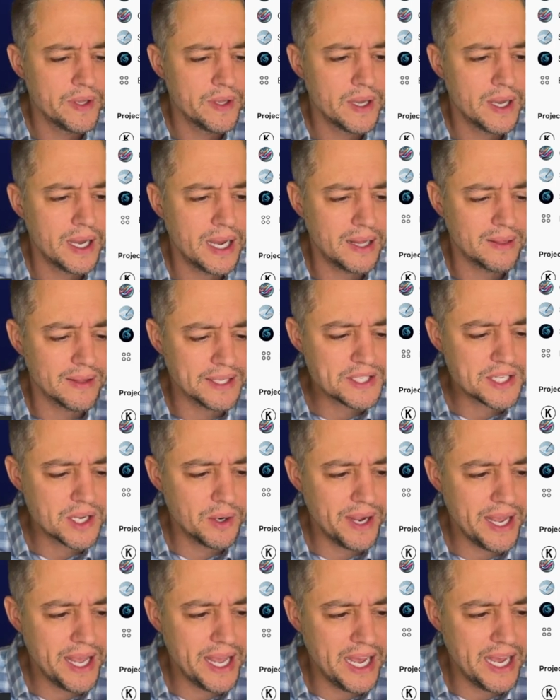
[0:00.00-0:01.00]
uh, let's go
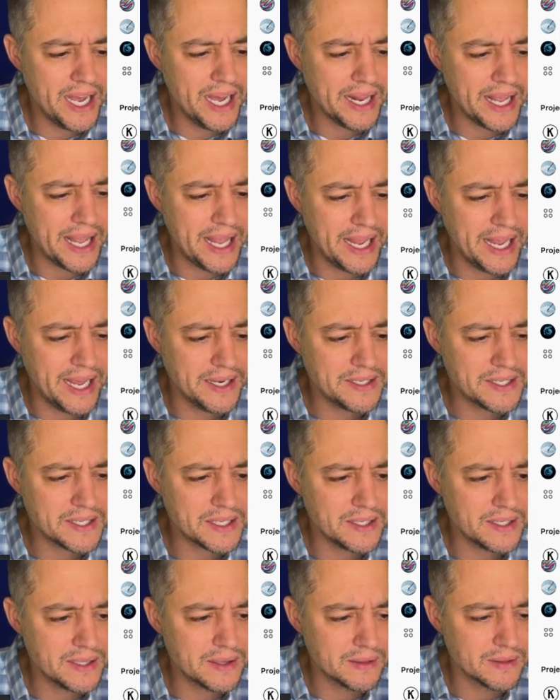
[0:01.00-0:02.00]
ahead and
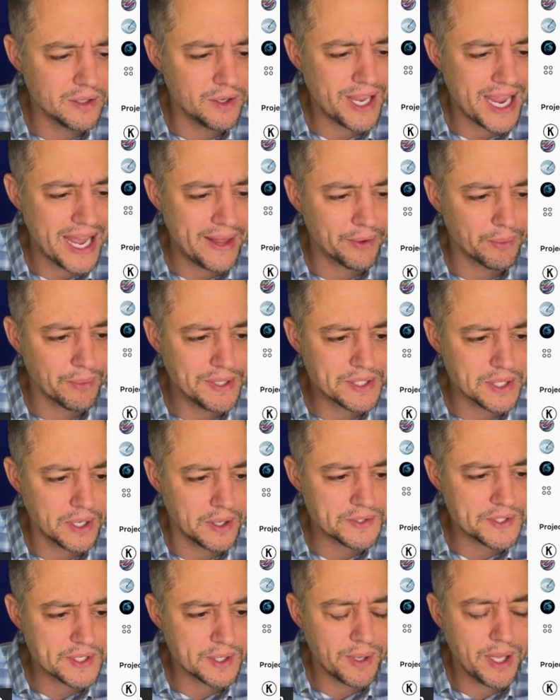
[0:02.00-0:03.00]
look at the
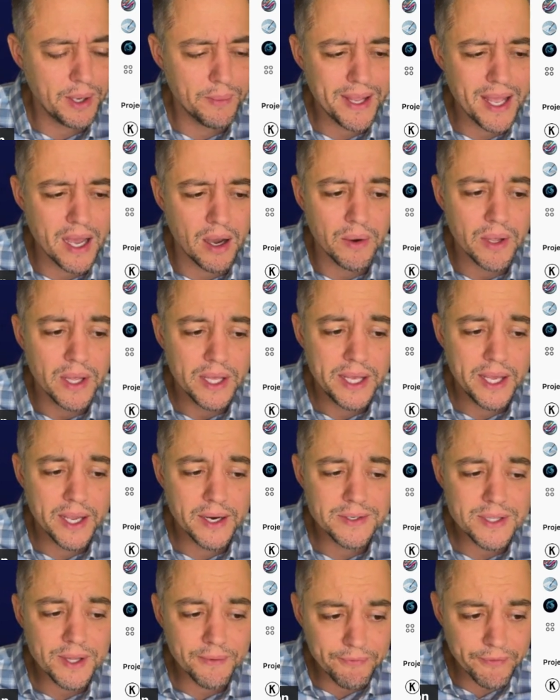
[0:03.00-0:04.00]
results. So here we go. Here's
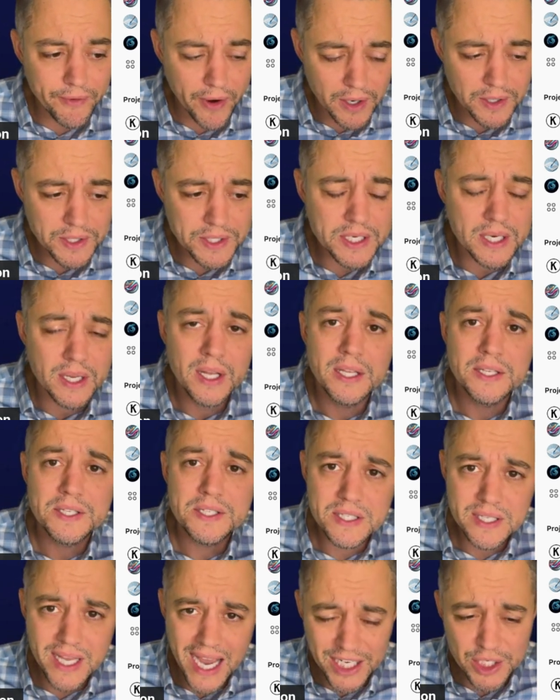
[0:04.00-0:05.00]
the first
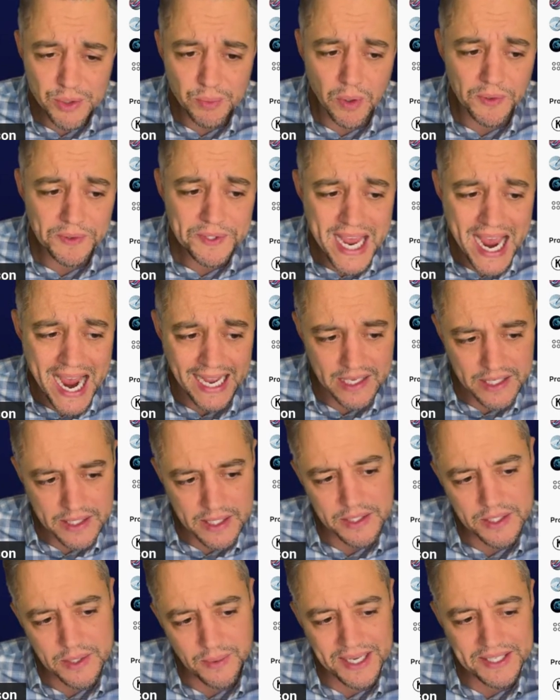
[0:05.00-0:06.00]
scheduled task.
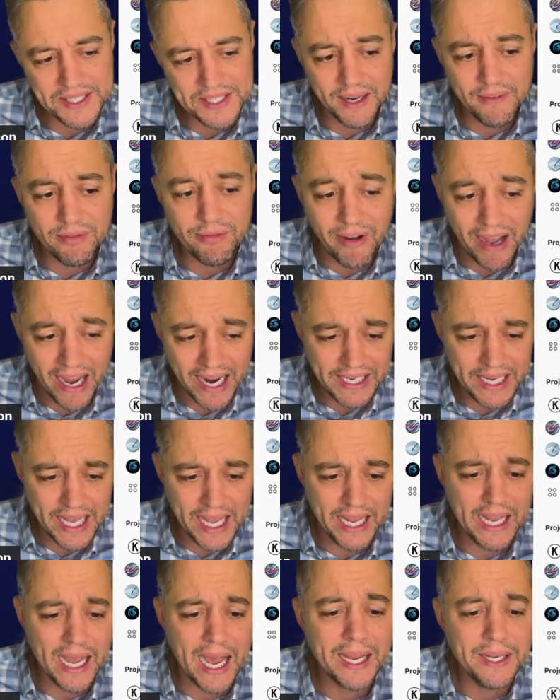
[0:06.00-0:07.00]
So I said, find
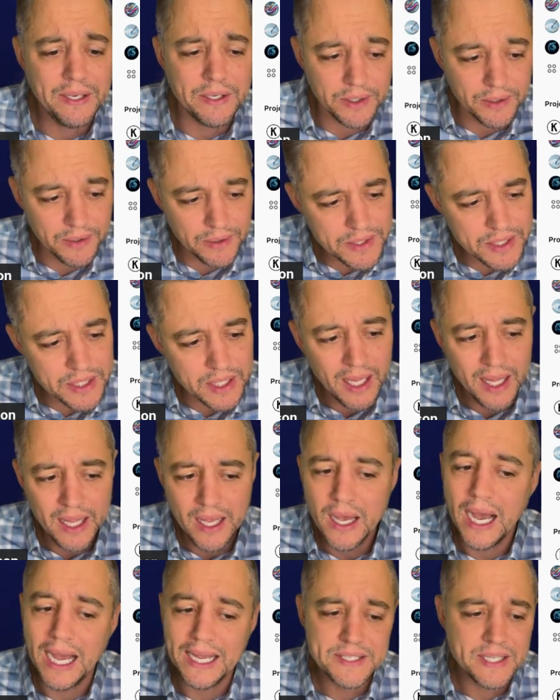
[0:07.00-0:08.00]
AI news.
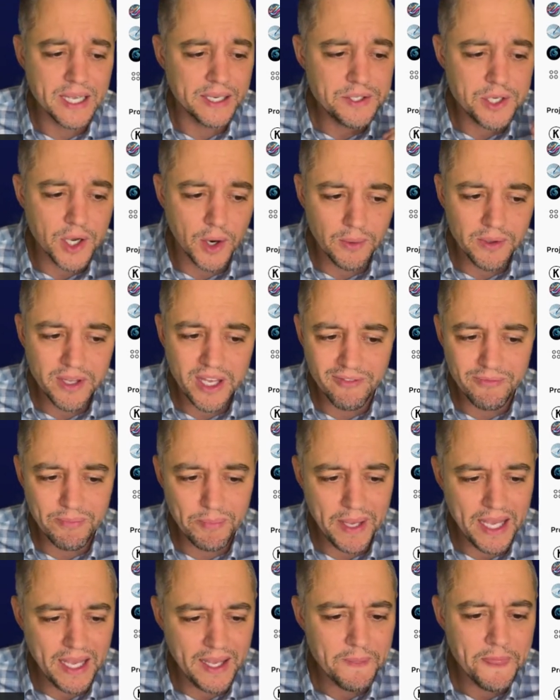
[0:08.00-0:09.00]
I said, don't give
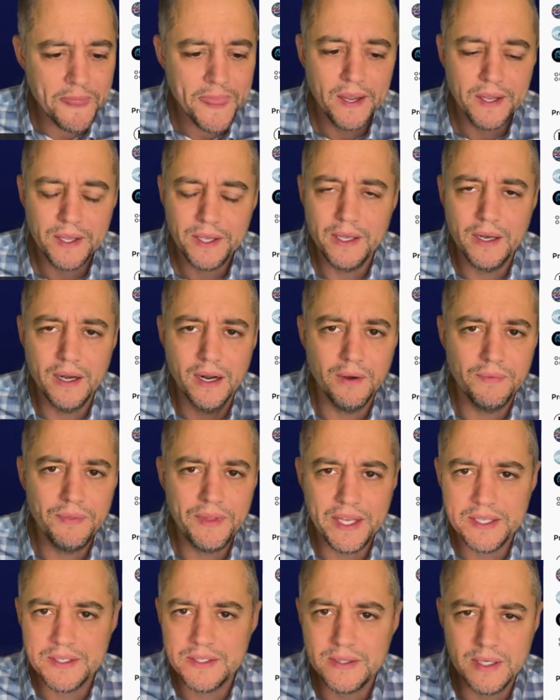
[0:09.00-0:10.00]
me, you know,
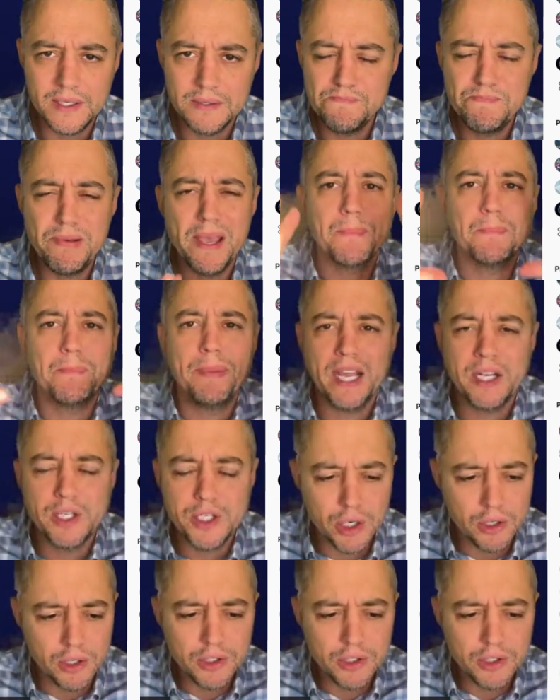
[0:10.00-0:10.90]
these, these big picture